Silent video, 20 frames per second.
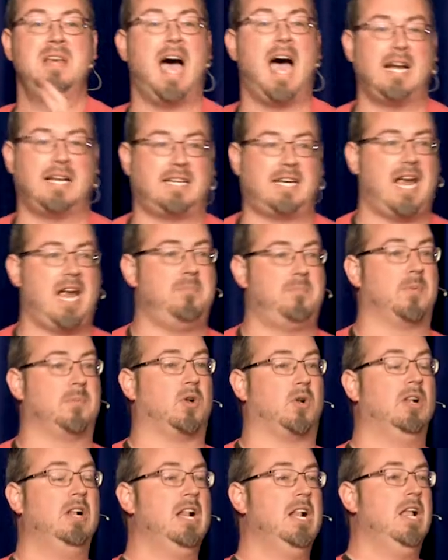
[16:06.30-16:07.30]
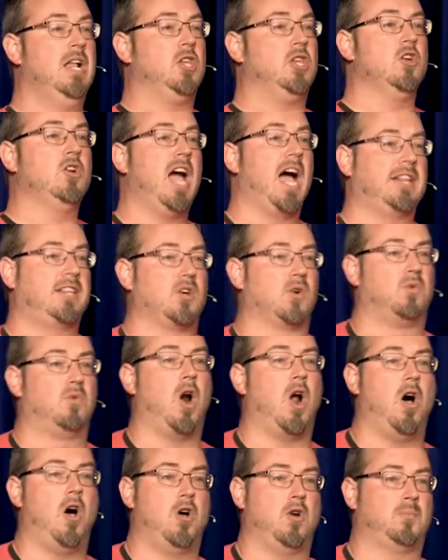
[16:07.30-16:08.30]
not capable. You got the
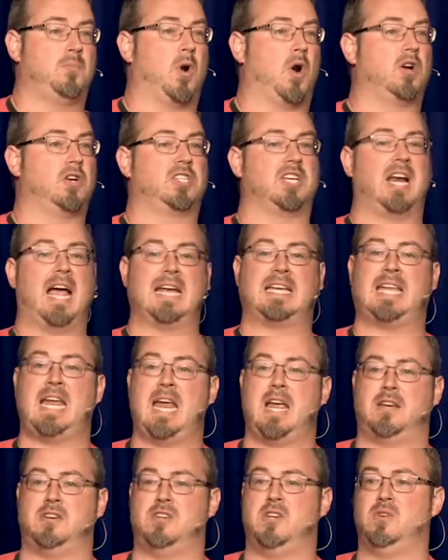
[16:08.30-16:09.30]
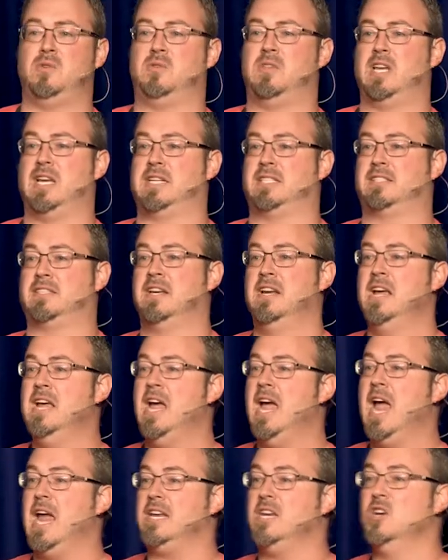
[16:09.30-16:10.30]
wrong person. I can't do this.
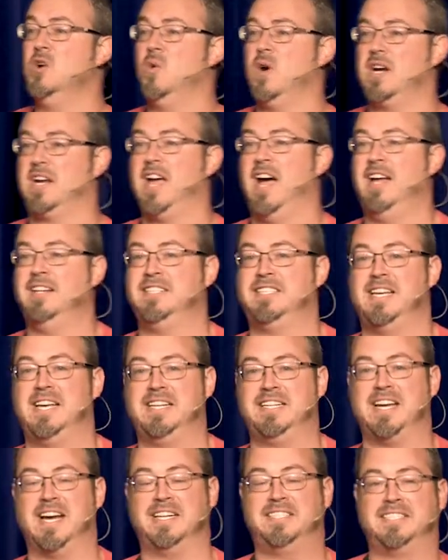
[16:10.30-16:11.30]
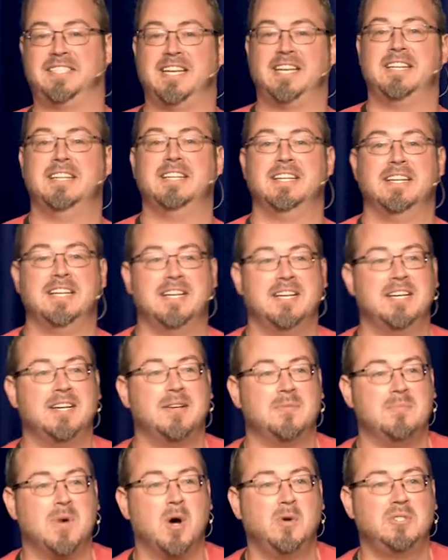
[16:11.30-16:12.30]
And you know what God said? God said,
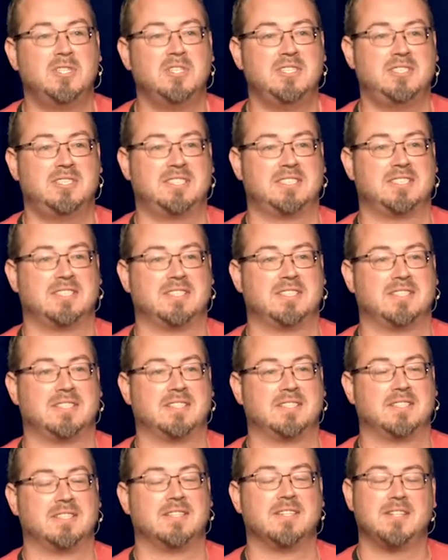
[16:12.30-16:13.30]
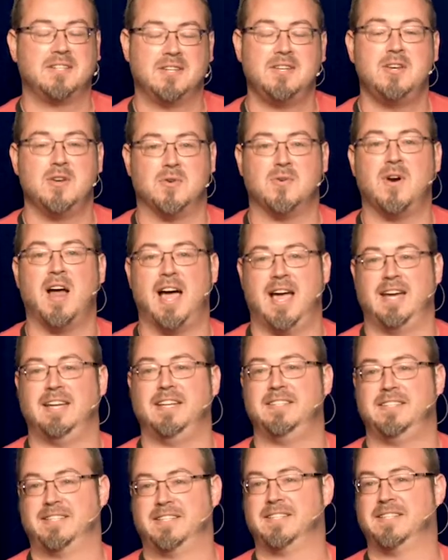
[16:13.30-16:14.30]
Moses, you're right.
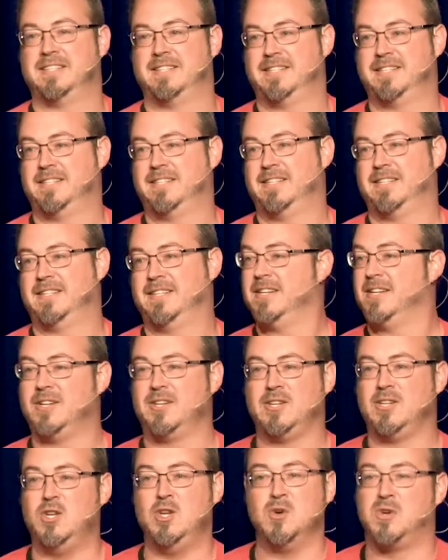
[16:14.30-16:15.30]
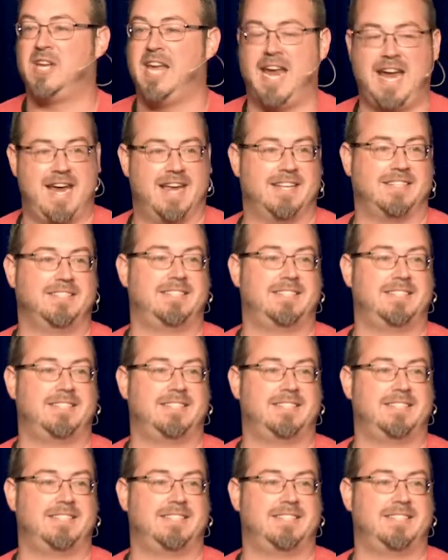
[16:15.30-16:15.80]
You can't.